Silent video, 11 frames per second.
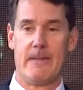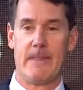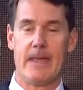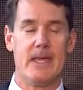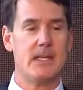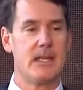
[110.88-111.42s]

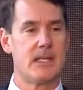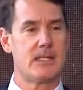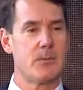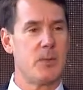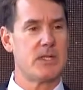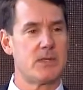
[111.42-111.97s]
And you get to
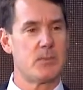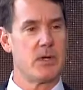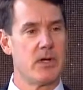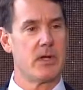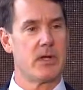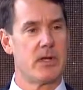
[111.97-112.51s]

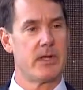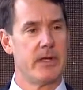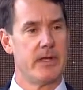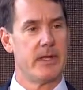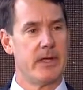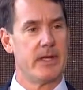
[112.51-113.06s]
Pittsburgh,
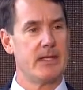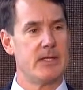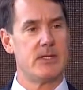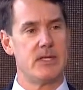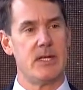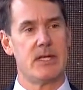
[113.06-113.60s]
and you
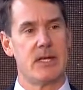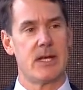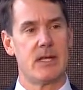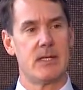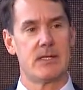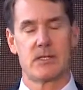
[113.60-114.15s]
see kind of
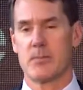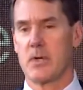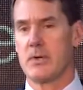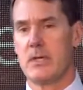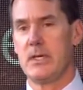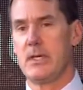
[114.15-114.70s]
the
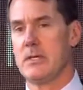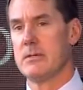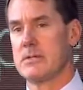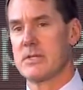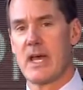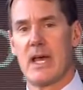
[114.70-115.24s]
smoky
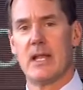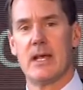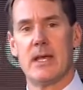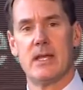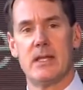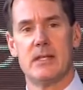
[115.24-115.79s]

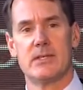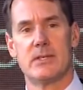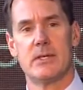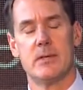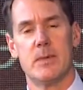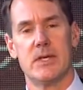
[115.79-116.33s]
skyline and the
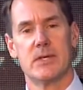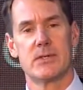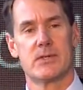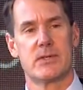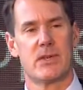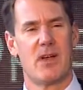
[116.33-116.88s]
steel
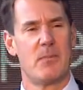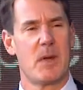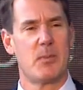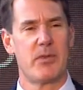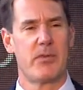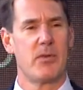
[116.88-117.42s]
mills. I
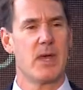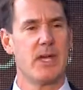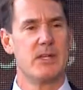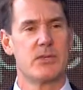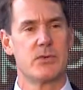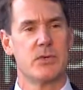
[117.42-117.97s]
remember through high
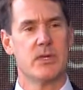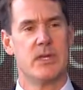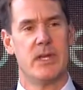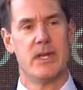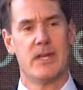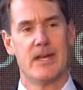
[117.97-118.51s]
school,
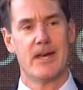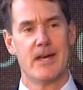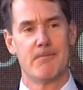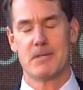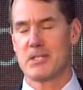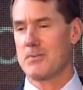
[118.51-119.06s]

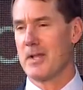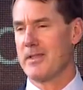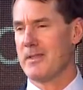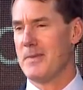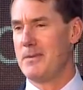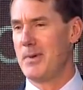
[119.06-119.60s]
the smell of the
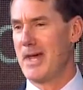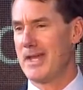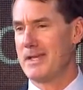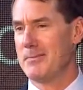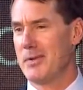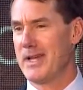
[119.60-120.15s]

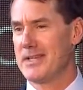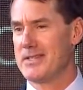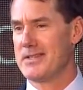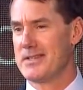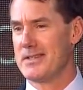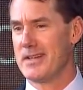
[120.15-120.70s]
meatpacking plants
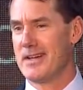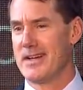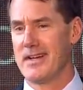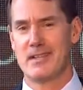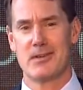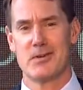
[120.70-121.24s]

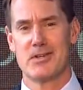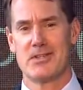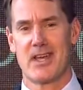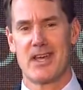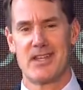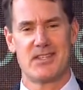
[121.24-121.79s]
on the north
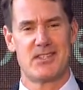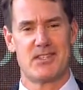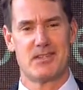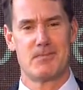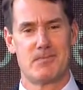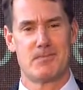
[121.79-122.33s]
side. It
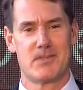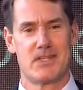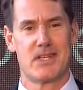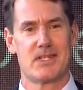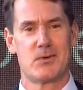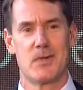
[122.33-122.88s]
still
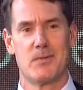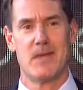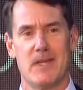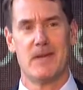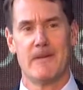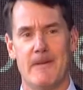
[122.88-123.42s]
sticks me.
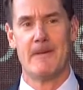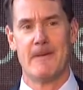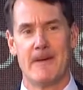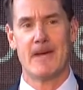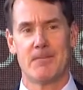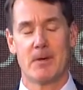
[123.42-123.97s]

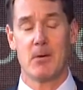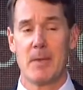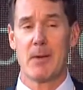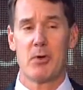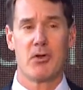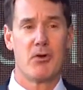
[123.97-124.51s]
I
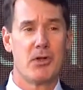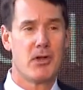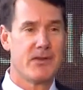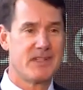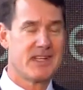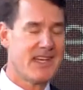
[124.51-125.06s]
remember going
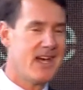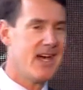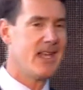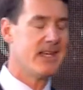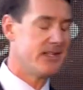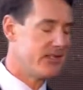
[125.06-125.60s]
off to
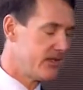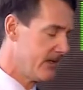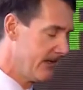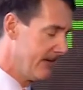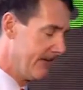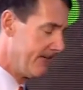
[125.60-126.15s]
college,
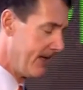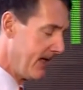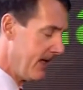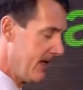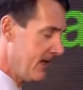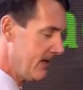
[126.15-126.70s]

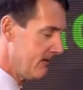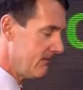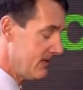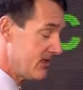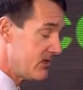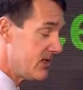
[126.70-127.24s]
and
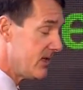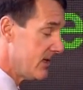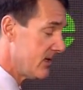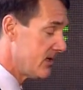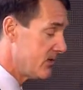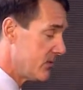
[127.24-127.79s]
the steel
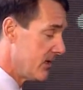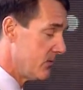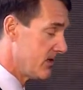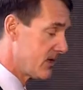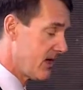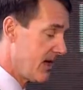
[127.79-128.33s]
industry was
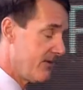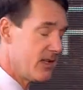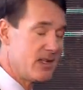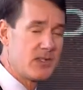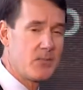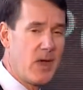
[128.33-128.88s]
kind of in a
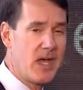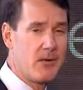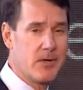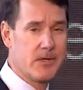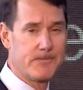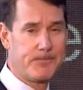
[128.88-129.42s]

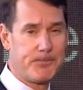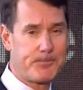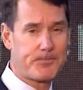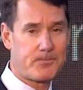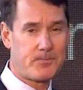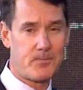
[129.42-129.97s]
spiral.
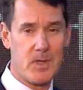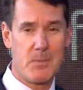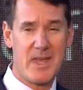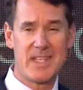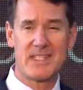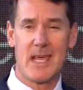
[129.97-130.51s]
By
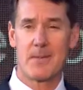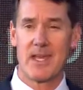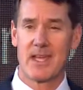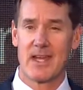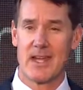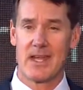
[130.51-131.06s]
the time I
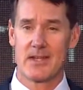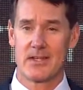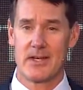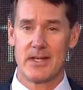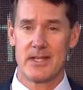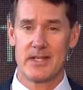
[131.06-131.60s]
got out of
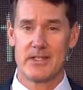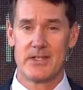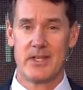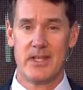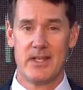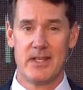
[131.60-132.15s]
college,
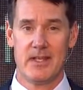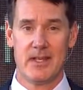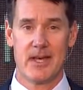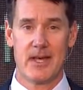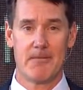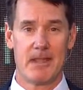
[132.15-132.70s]

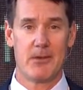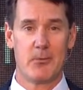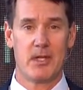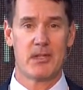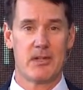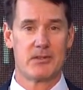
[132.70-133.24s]
I think we'd
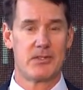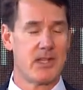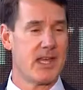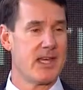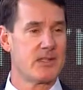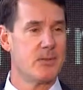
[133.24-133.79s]
closed the
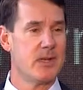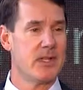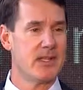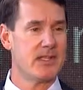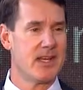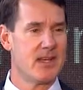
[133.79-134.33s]
last mill in
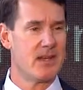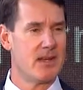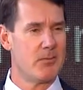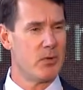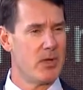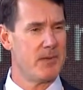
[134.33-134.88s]
town.
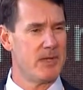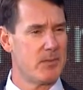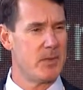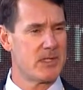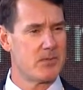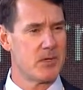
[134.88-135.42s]
Unemployment in
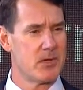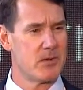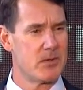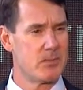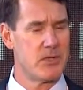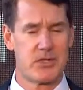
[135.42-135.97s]
Pittsburgh was
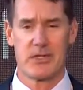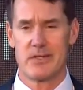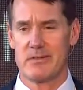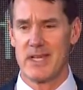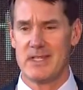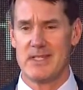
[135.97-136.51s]
pushing
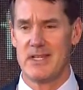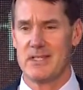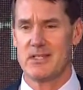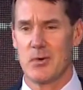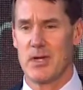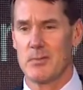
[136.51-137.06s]

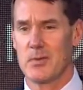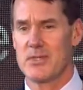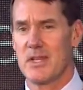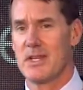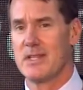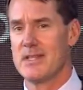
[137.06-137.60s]

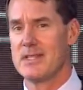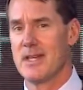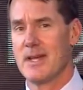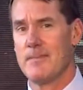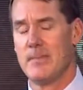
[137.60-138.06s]
19–20% at the time.